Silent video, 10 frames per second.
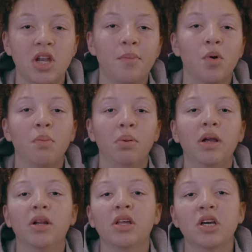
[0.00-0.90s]
the number one
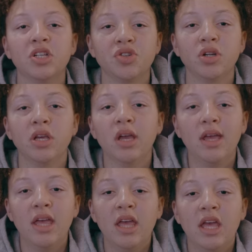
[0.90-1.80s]
player in the country,
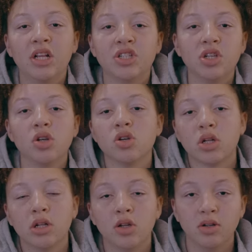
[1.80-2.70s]
and she knows
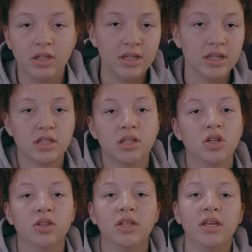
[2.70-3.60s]
all the little details and
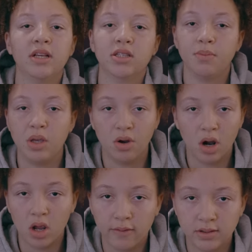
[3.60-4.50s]
little things to be
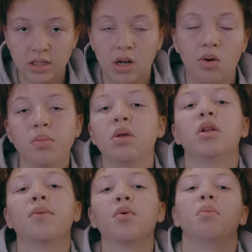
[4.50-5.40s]
great, obviously, and I want to be
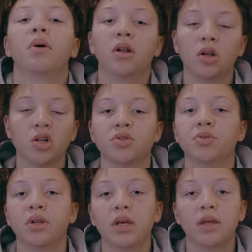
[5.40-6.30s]
the number one player in the
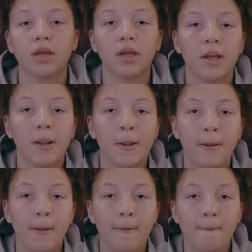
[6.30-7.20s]
country one day,
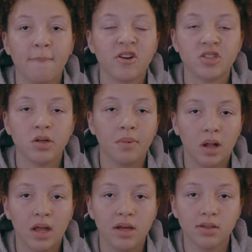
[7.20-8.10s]
for sure, in
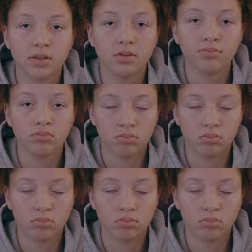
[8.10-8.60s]
my class.